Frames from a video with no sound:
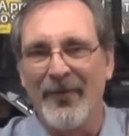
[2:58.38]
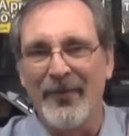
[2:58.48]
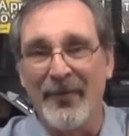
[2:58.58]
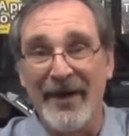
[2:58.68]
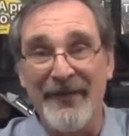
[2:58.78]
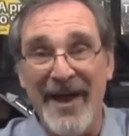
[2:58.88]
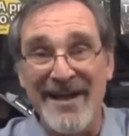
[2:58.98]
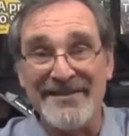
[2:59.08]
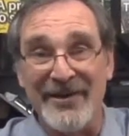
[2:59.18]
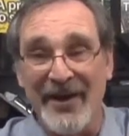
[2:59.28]
Way
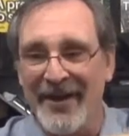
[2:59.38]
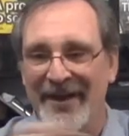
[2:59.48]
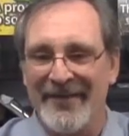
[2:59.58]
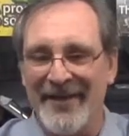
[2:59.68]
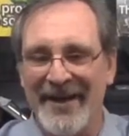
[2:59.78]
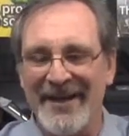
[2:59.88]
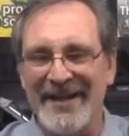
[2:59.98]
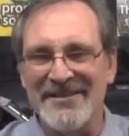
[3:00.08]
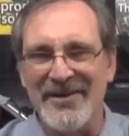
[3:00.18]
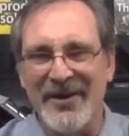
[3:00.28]
faster, right?
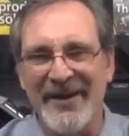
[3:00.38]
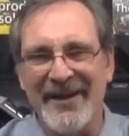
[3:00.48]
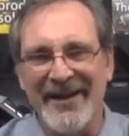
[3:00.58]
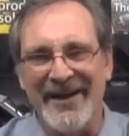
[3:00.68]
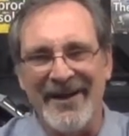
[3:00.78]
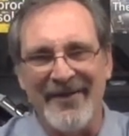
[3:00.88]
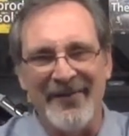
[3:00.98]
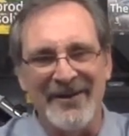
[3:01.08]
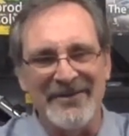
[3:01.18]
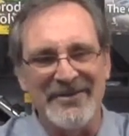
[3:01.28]
And so here,
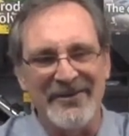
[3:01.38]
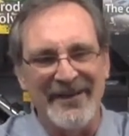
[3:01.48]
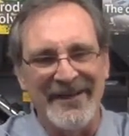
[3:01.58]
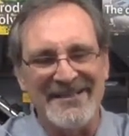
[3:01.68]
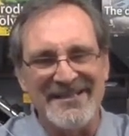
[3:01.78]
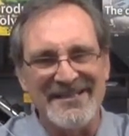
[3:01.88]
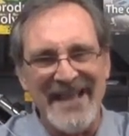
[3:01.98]
what you're doing, it's this